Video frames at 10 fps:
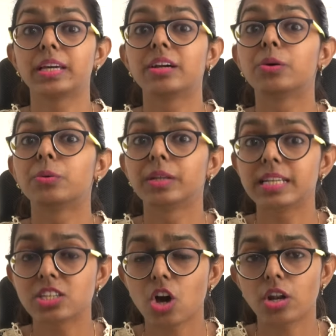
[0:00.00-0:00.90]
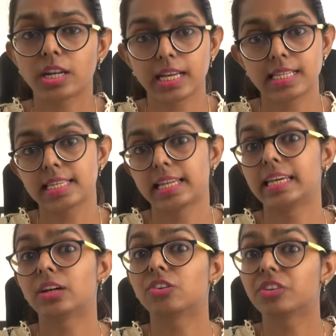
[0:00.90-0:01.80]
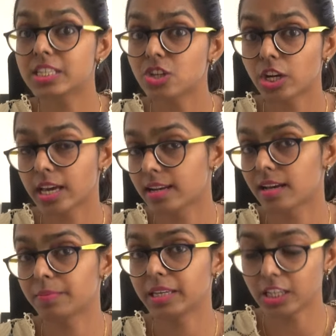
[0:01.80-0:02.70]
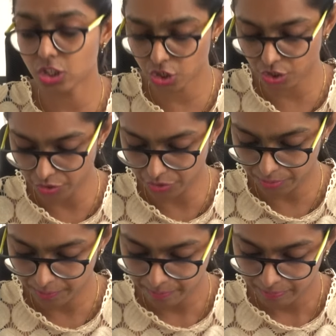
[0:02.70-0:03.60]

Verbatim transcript: increase your rates and increase your income each year,